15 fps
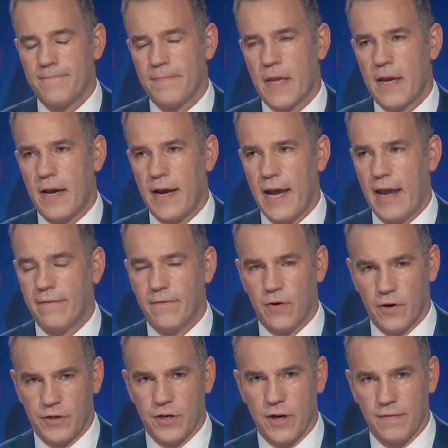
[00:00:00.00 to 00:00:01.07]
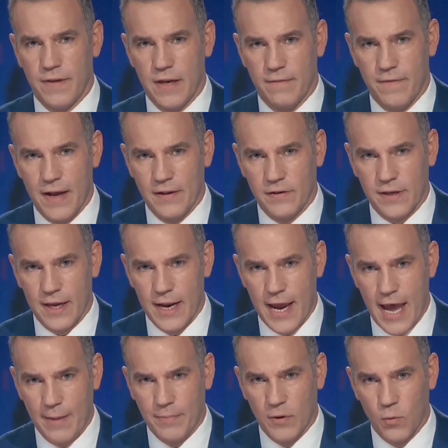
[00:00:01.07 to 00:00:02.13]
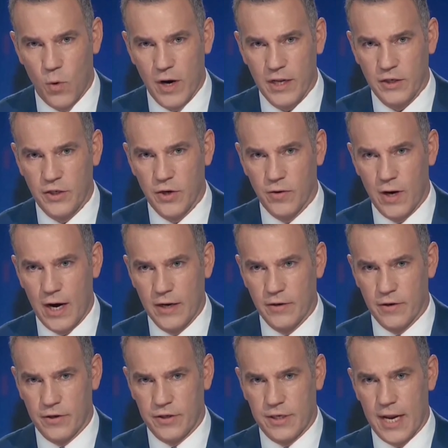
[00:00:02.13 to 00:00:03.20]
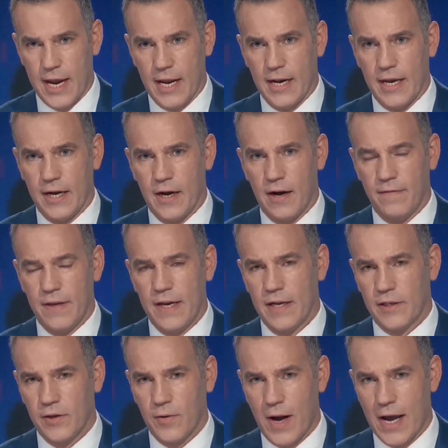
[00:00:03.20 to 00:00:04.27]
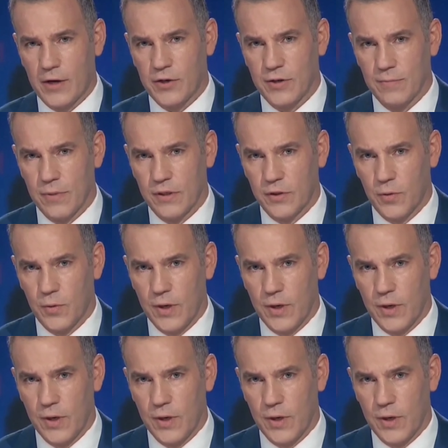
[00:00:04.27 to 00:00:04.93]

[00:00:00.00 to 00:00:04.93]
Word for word: times. But let's be real. There would still be an